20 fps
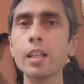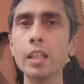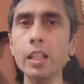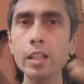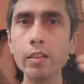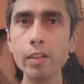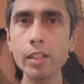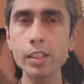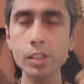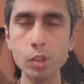
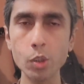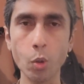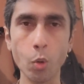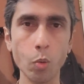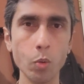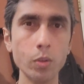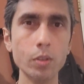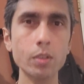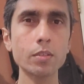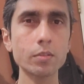Even so,
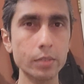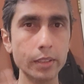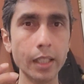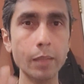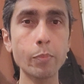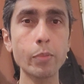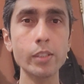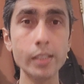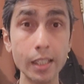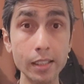
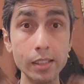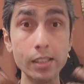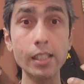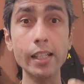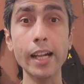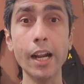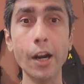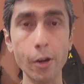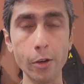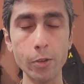then present
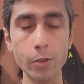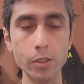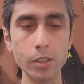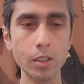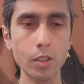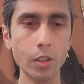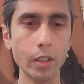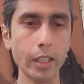scenarios.